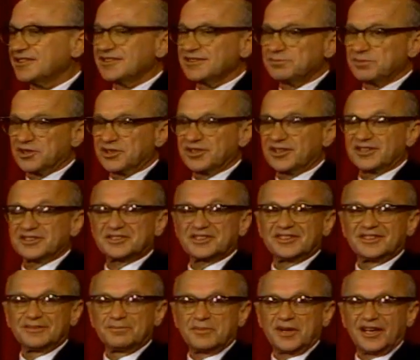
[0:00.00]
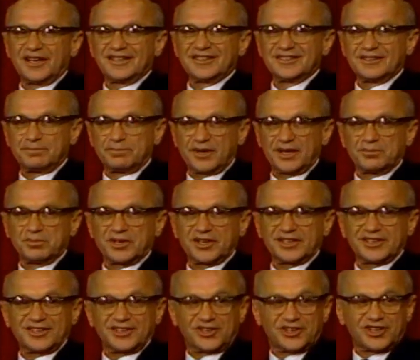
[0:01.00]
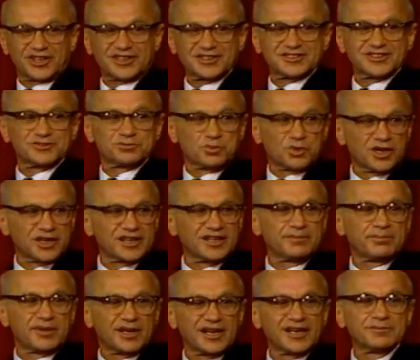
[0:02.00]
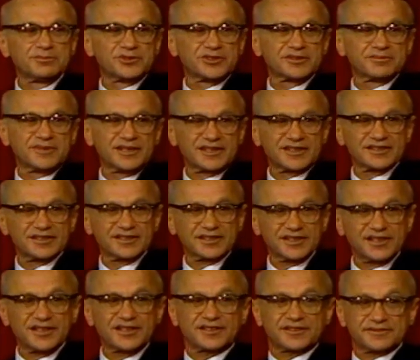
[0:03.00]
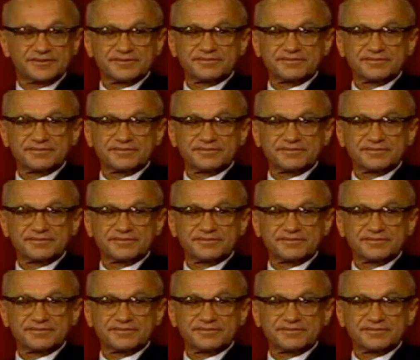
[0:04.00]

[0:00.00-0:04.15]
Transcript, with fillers: because in the main, the public at large has wanted to buy more medical care